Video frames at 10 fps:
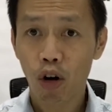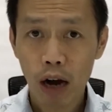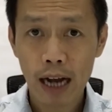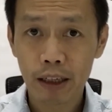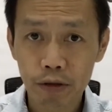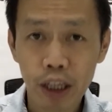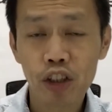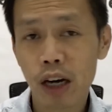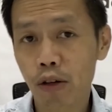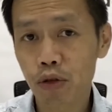And it reached
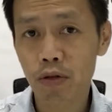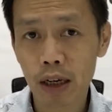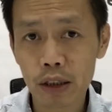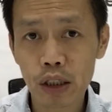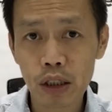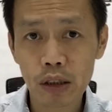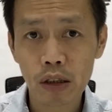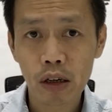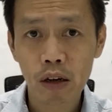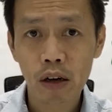out to runners
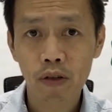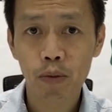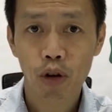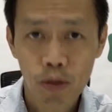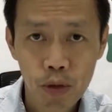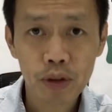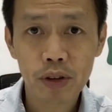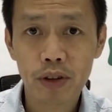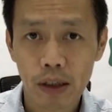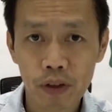from almost
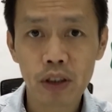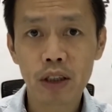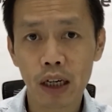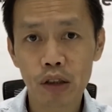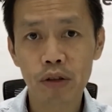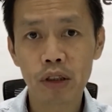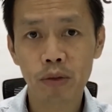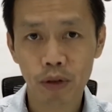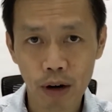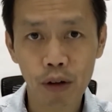70 countries
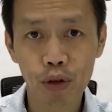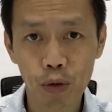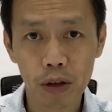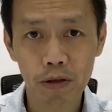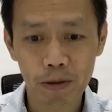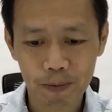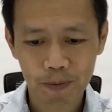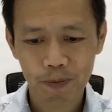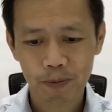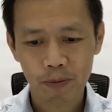from around the world.
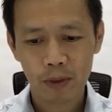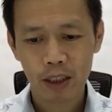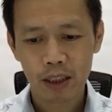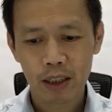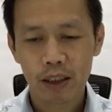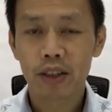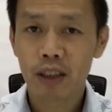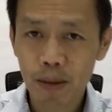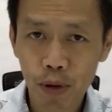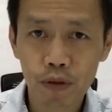The
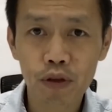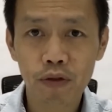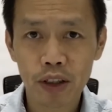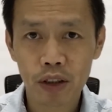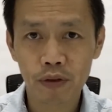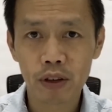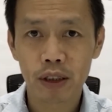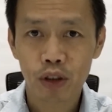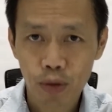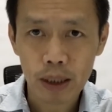Singapore Food Festival
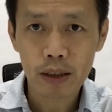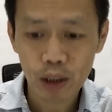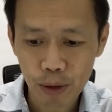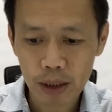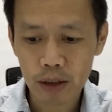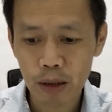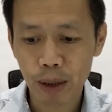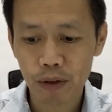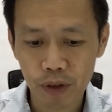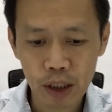in 2020
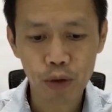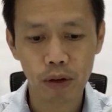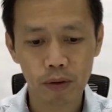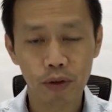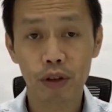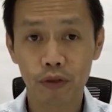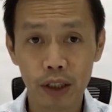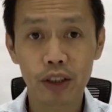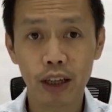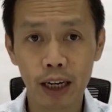went virtual for the
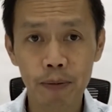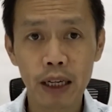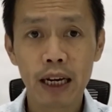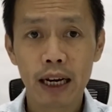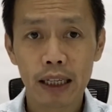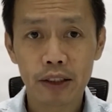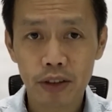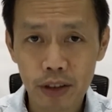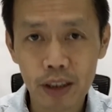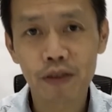first time and
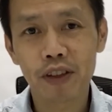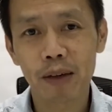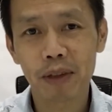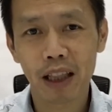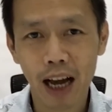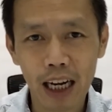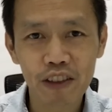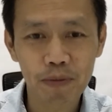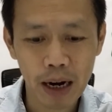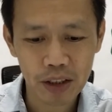served up live
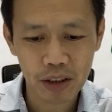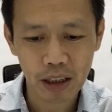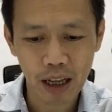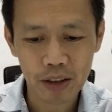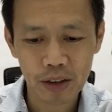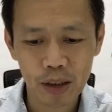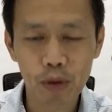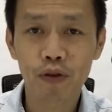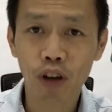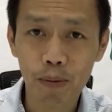masterclasses
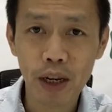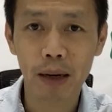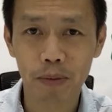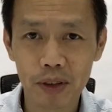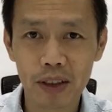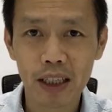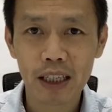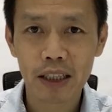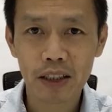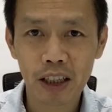with top names
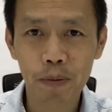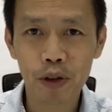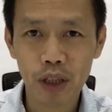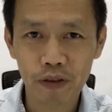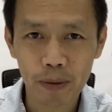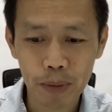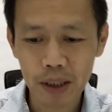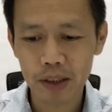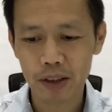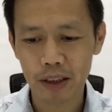in Singapore's F&B
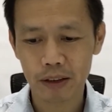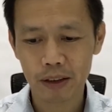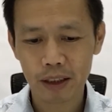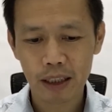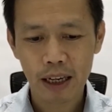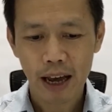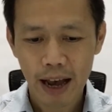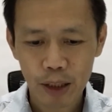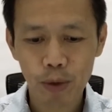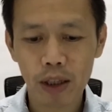scene,
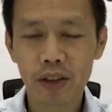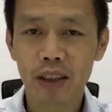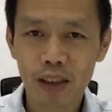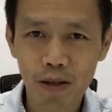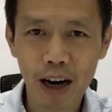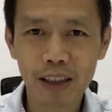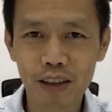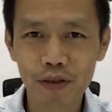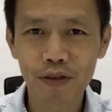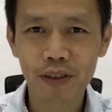as well as interactive